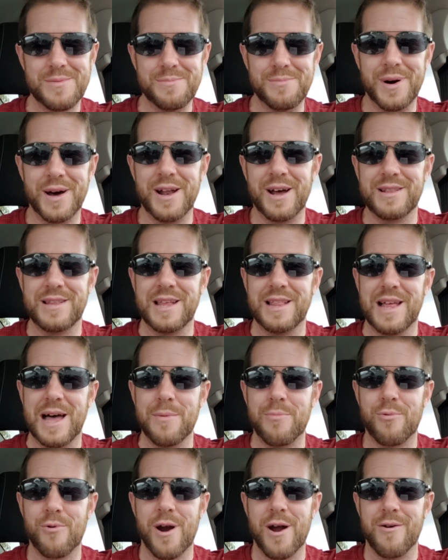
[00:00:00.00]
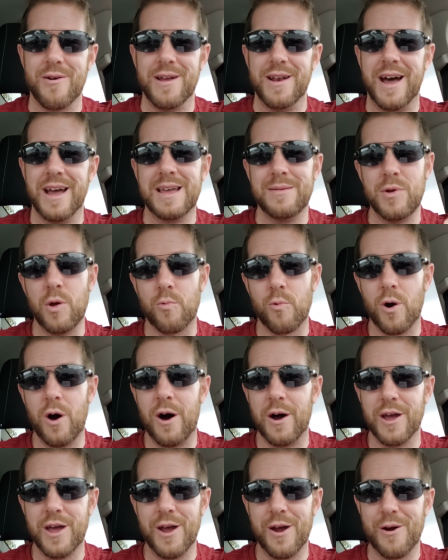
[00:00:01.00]
butt-ugly librarian. I could be
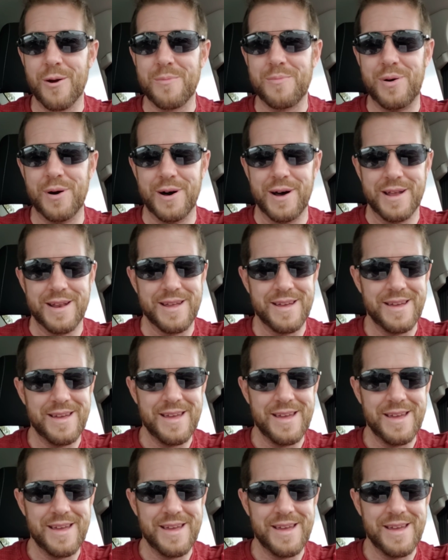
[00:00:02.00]
wrong here, but...